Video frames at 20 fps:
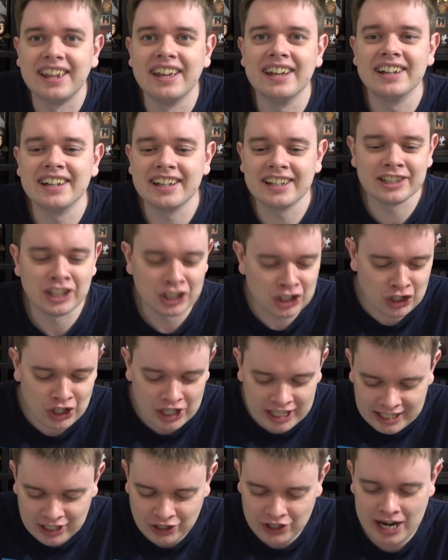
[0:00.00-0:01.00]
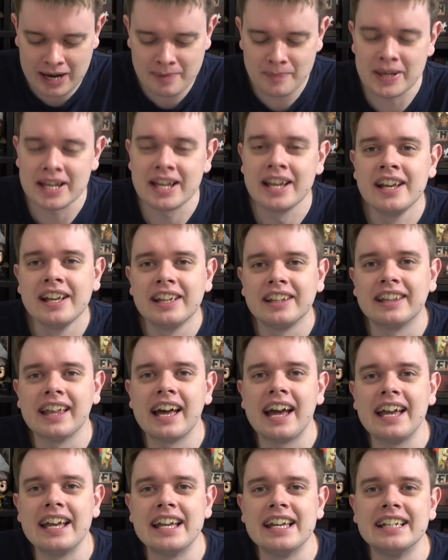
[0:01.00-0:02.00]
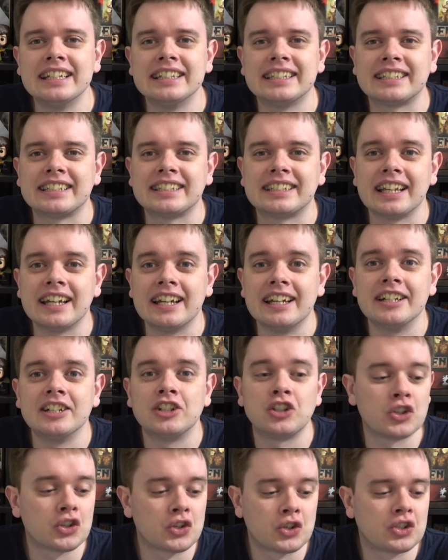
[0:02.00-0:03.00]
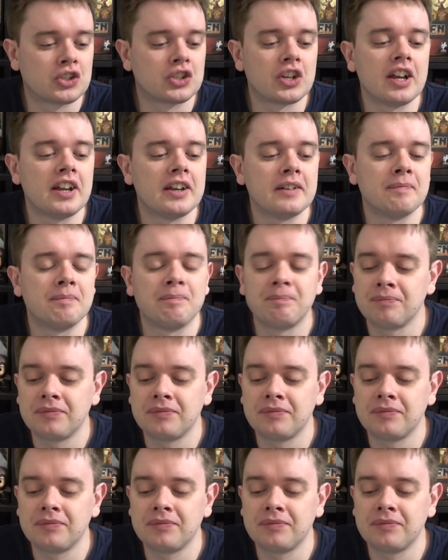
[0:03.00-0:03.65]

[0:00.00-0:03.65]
the the cheeky chappy that is uh, just uh,